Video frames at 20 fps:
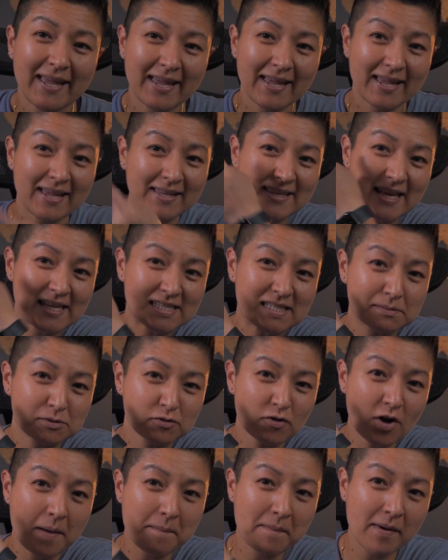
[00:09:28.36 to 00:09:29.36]
hit that
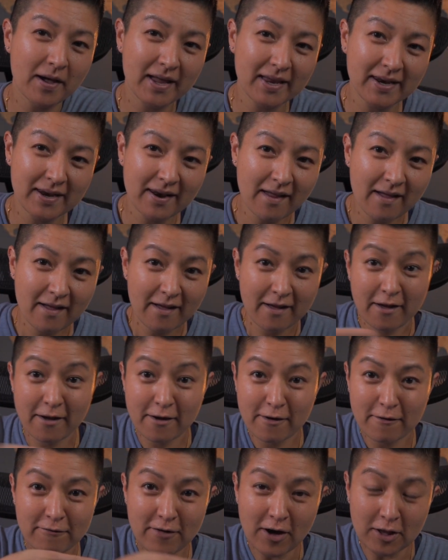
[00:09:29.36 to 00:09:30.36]
subscribe button.
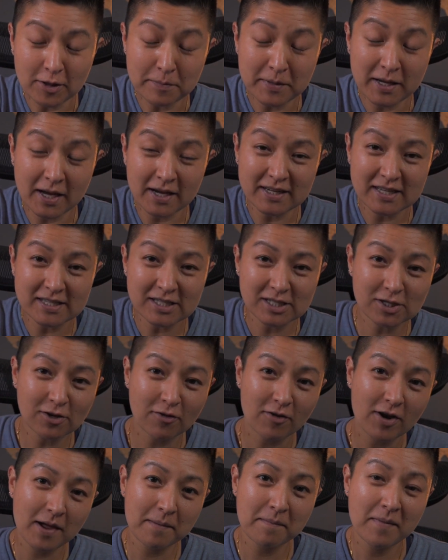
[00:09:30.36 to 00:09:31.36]
Follow me on
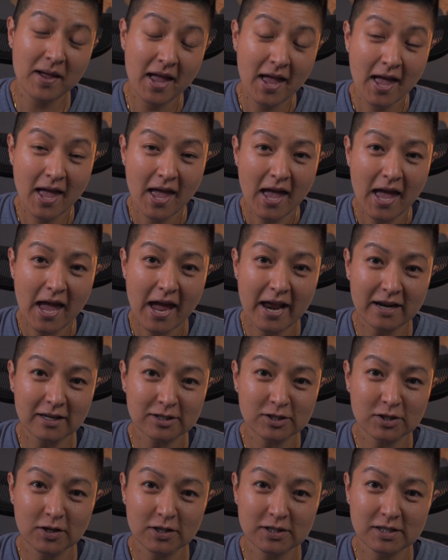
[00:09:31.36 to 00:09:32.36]
Instagram. And I'll
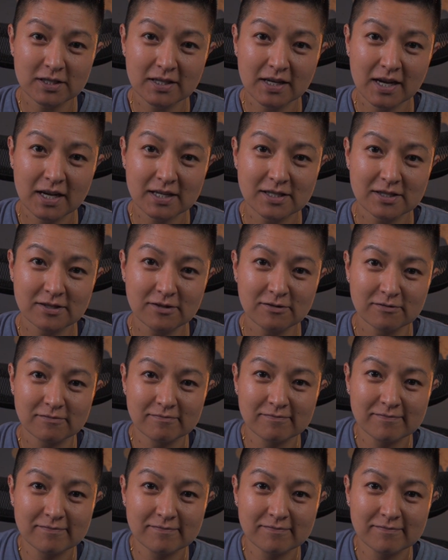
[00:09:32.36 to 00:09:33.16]
talk to you guys soon.